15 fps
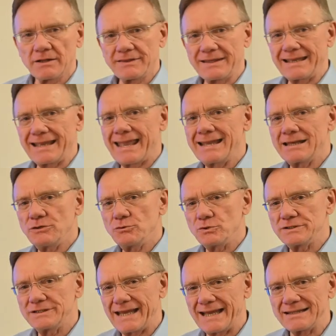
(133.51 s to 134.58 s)
The
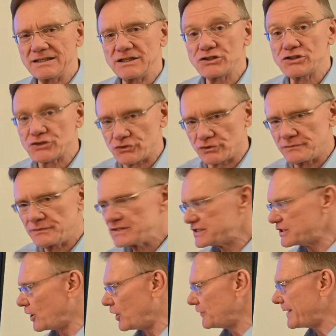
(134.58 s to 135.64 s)
annual debt
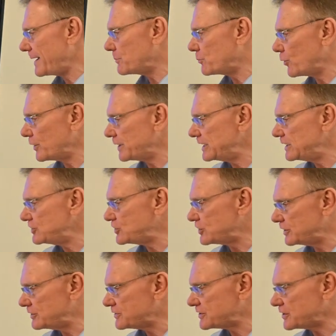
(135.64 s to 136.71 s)
service on that
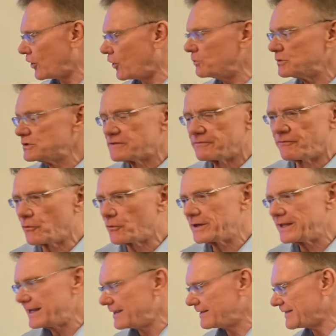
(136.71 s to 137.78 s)
mortgage is almost
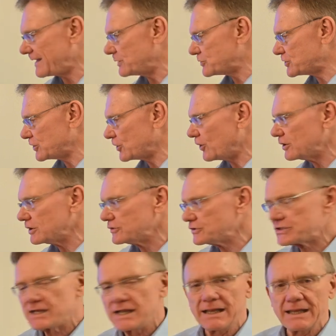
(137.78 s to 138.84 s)

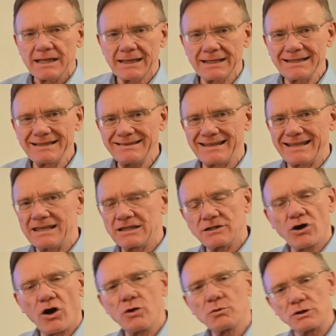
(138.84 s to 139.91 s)
$48,000. And in the
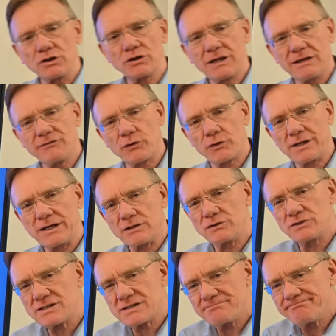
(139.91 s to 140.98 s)
end, all we're looking for
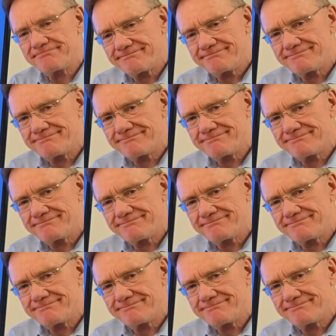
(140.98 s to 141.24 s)
here is